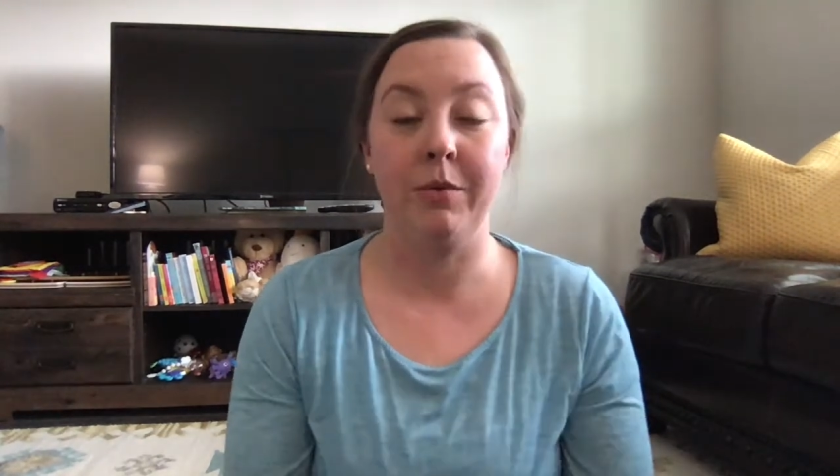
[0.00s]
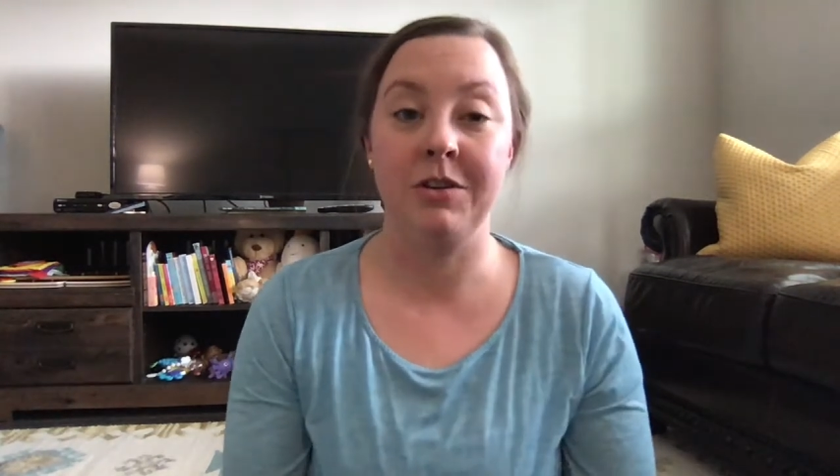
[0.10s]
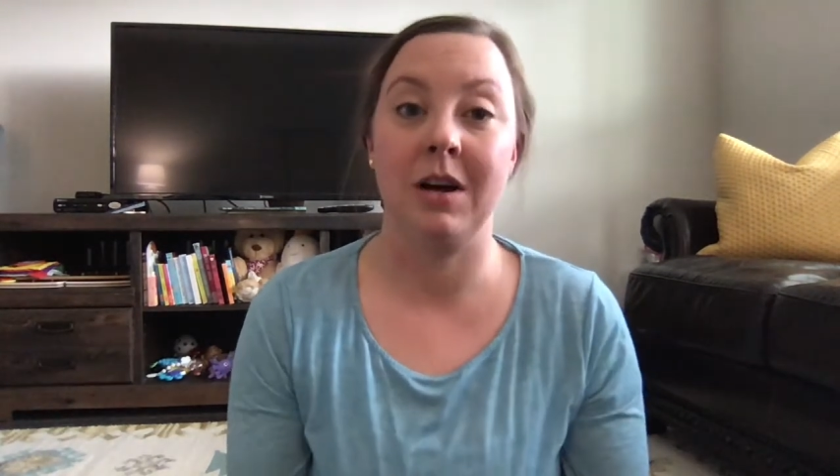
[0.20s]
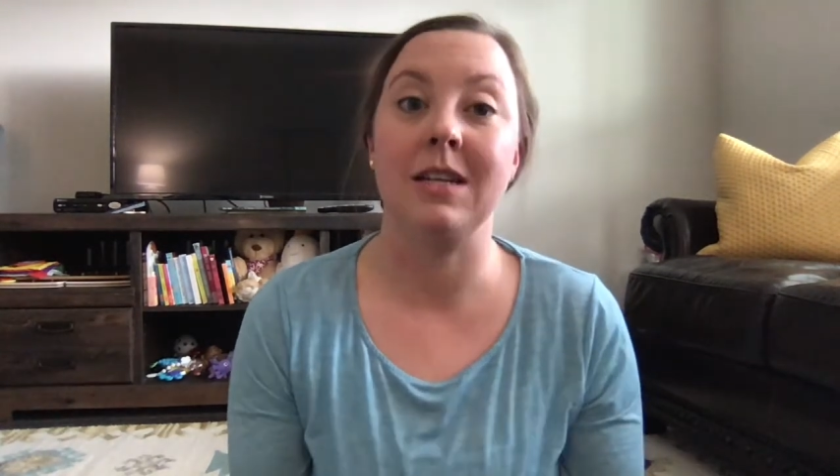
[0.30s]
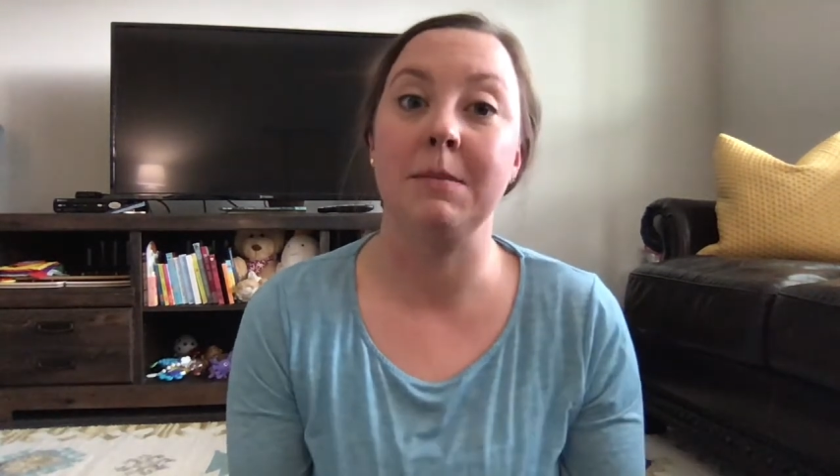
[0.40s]
we
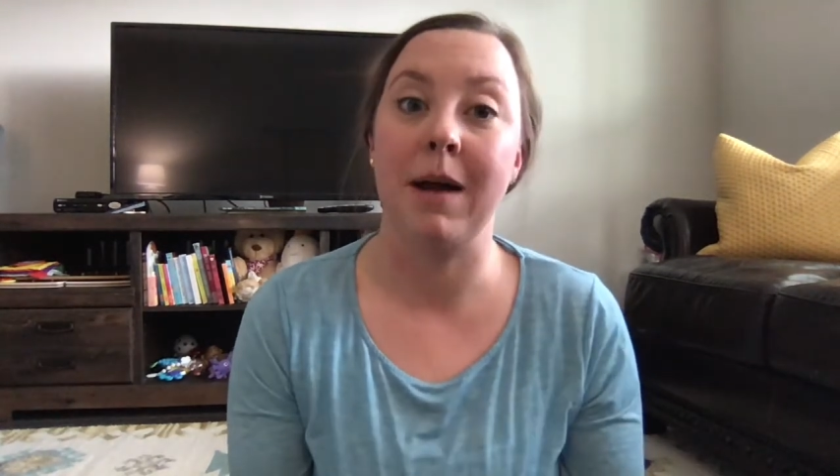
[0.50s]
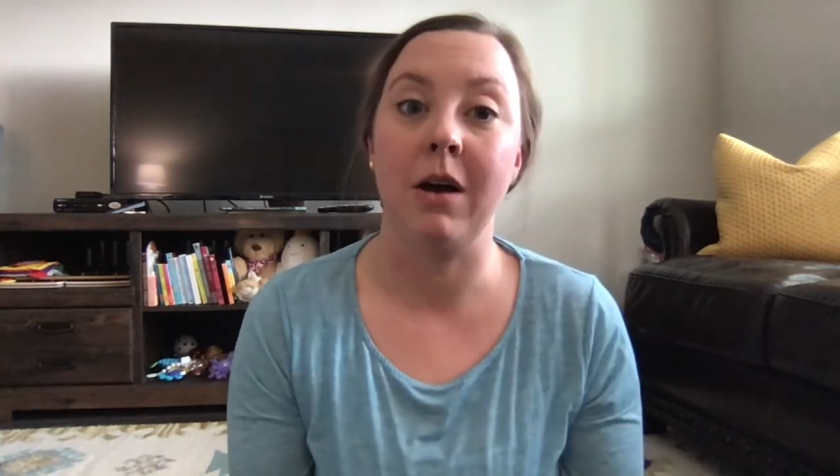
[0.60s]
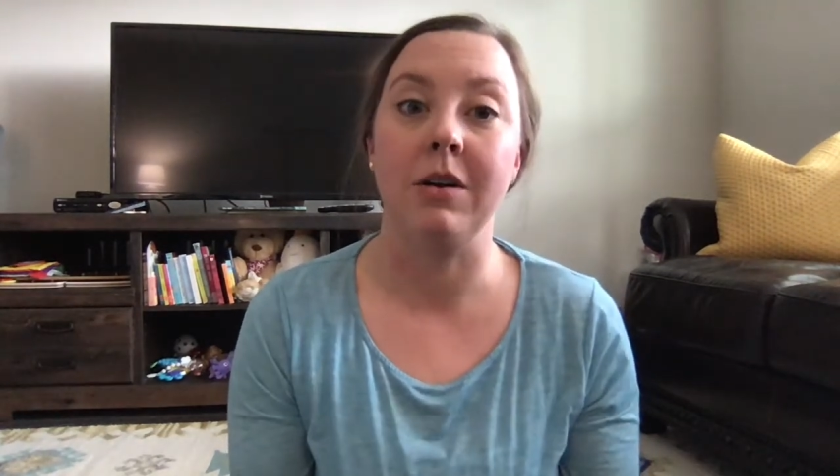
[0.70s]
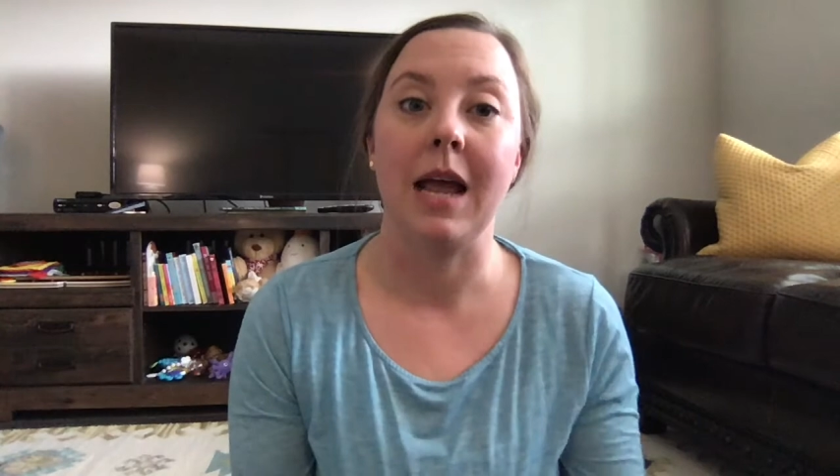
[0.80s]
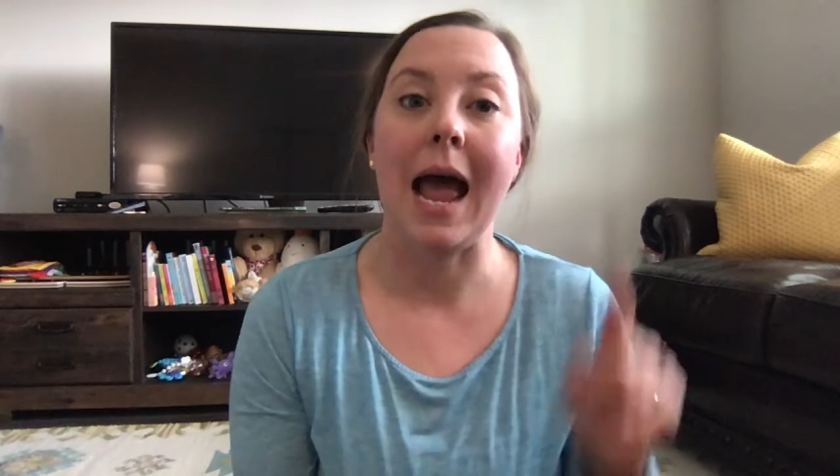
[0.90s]
talked
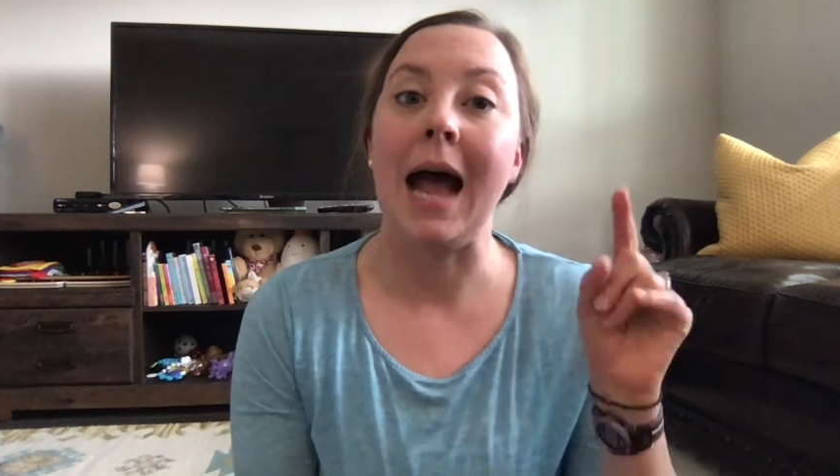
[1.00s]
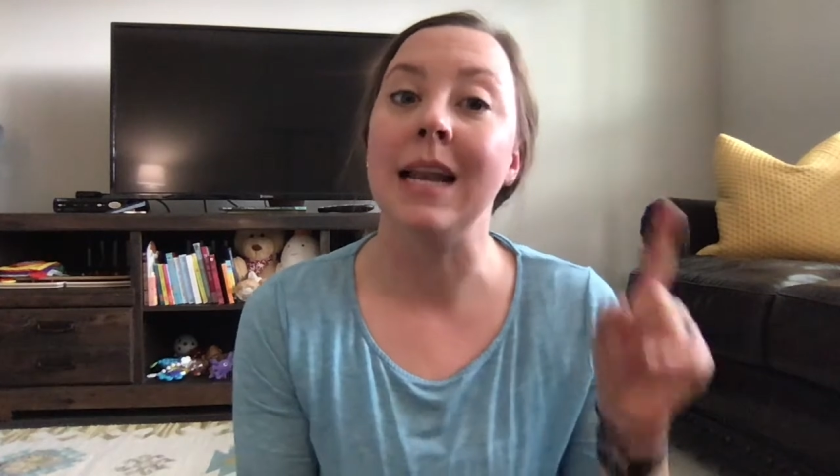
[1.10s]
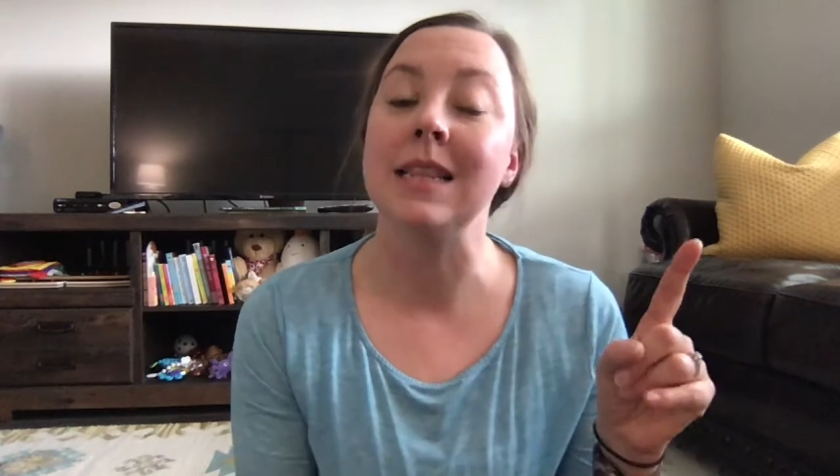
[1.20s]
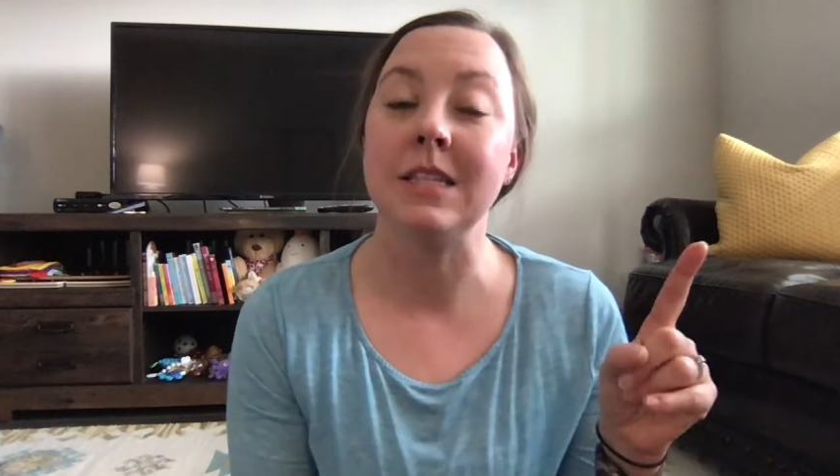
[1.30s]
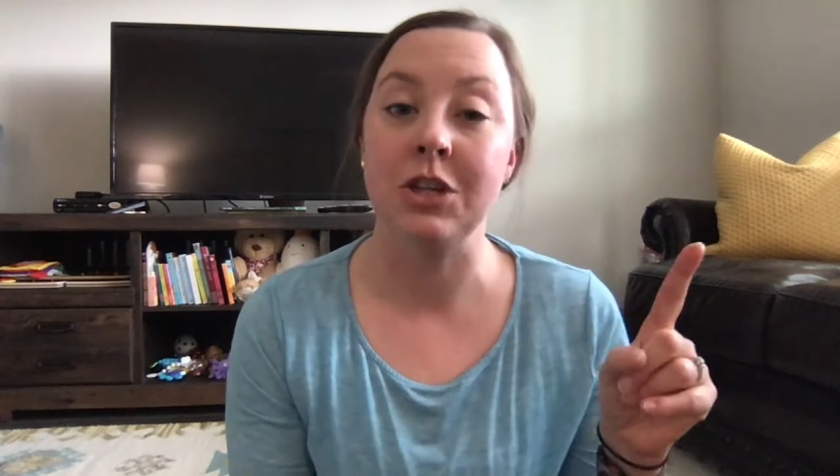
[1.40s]
about
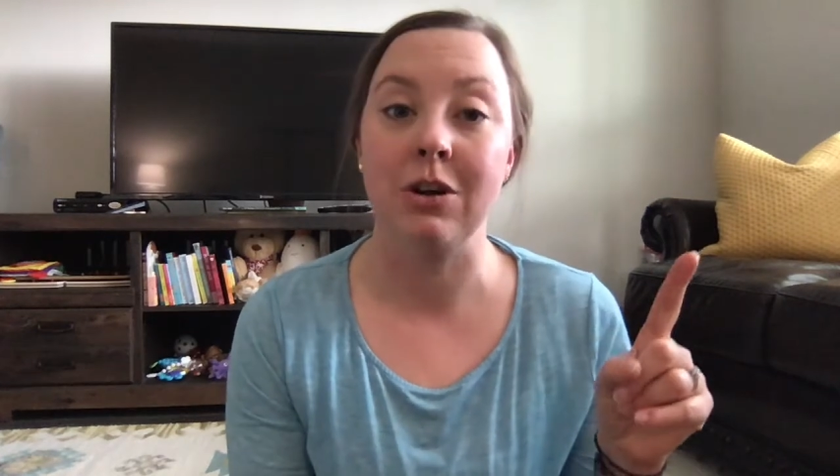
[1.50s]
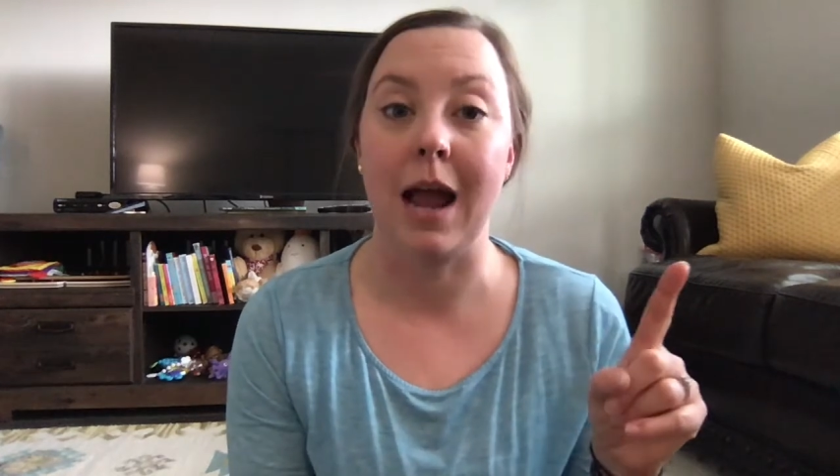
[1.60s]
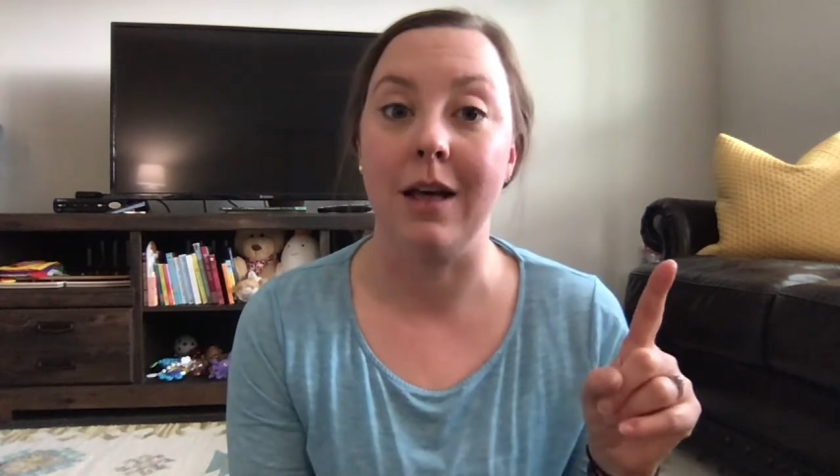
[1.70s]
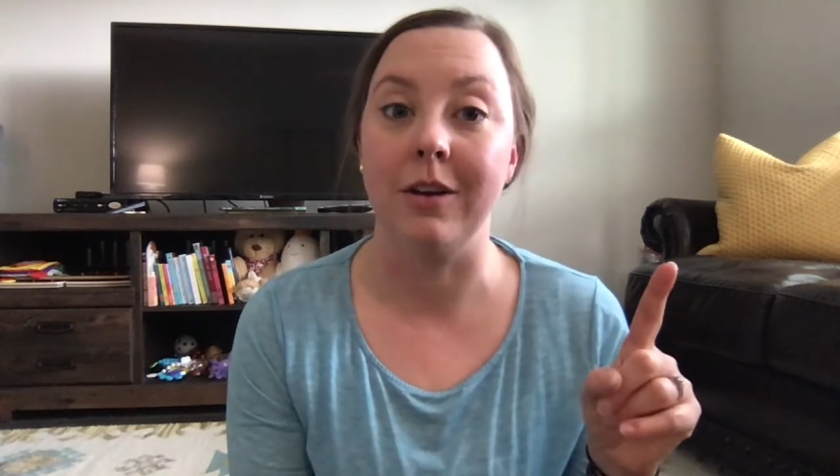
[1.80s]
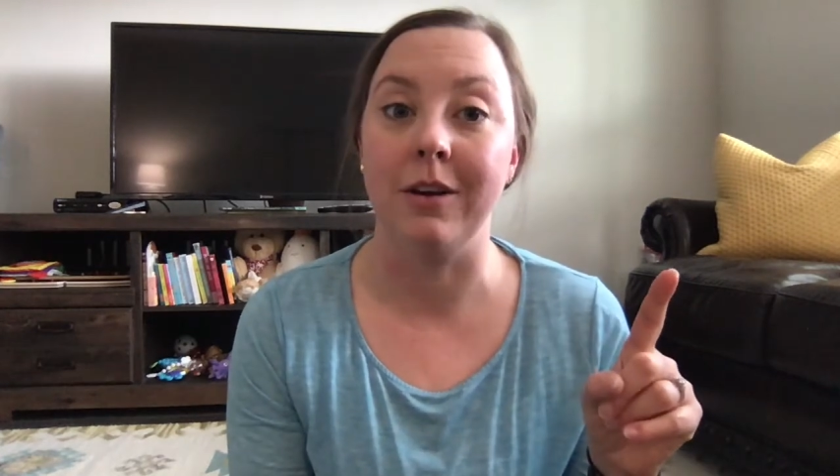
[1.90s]
adding this to your
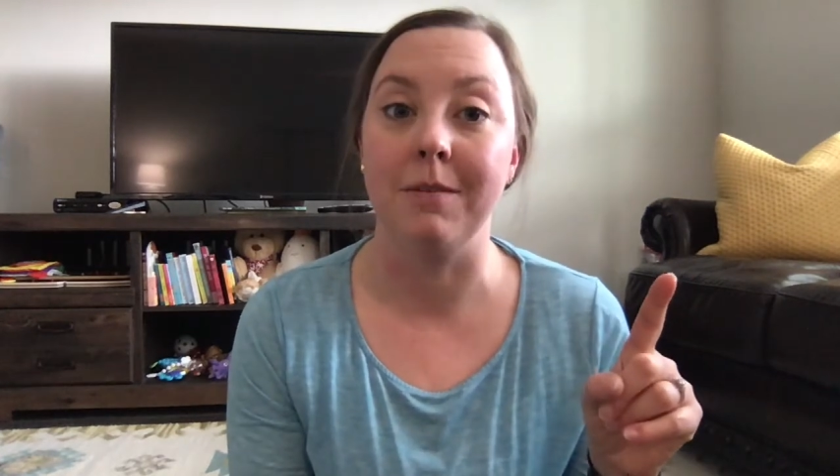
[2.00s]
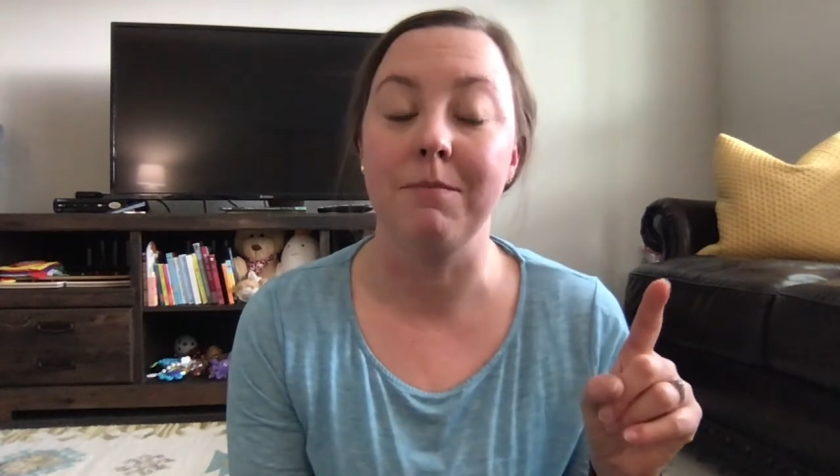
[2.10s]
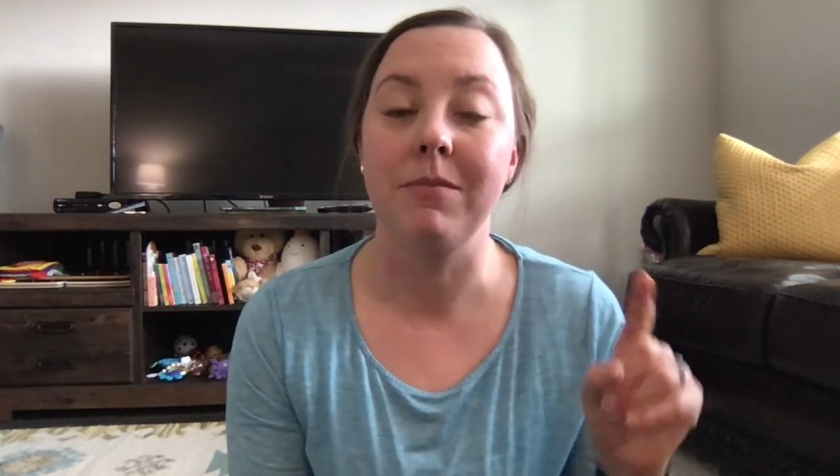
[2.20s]
calendar,